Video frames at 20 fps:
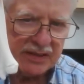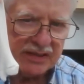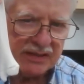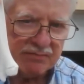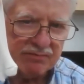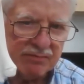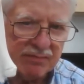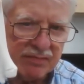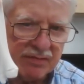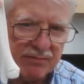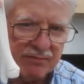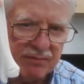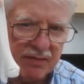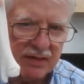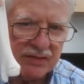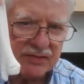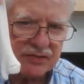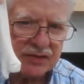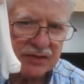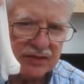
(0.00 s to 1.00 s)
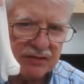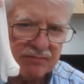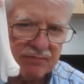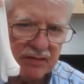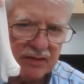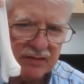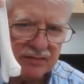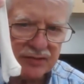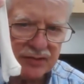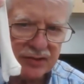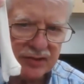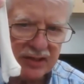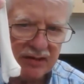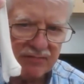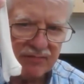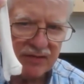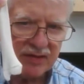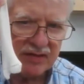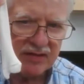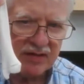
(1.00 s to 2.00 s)
Most of the bones
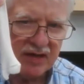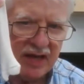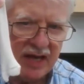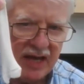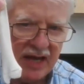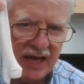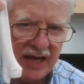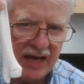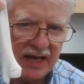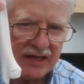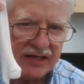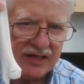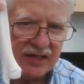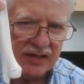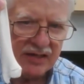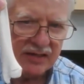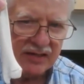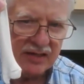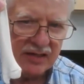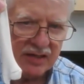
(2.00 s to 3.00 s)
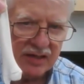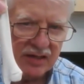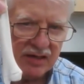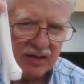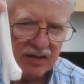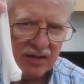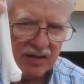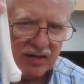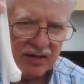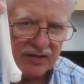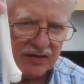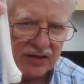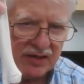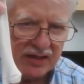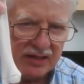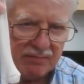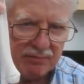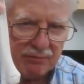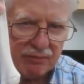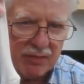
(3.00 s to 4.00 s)
have their head on
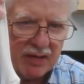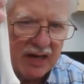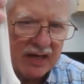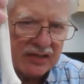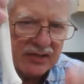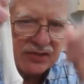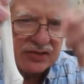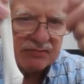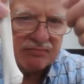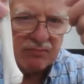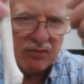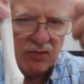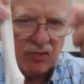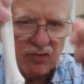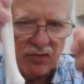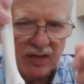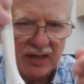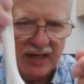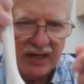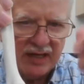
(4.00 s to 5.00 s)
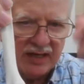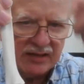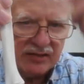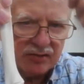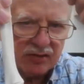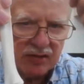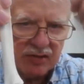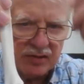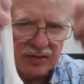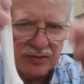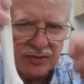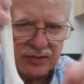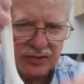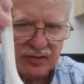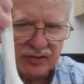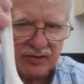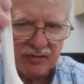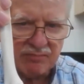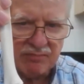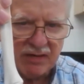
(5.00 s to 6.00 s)
the proximal end, close
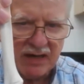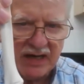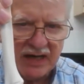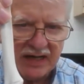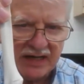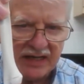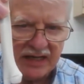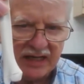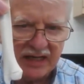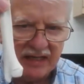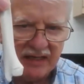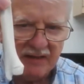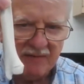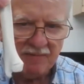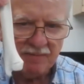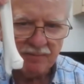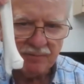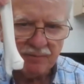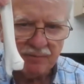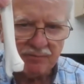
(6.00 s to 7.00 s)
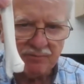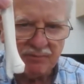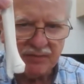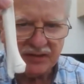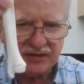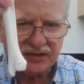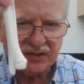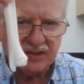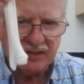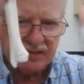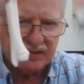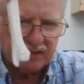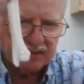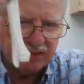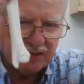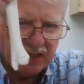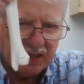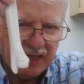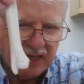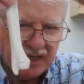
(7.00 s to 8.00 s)
to the body, but the
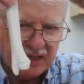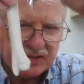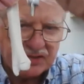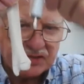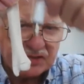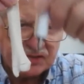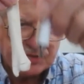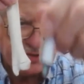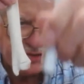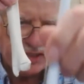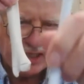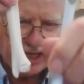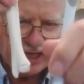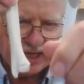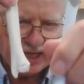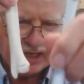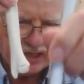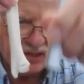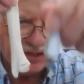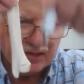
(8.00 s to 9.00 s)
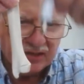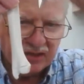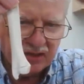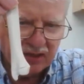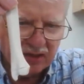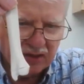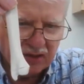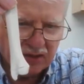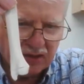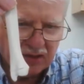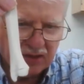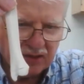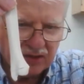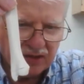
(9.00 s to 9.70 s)
ulna has its head on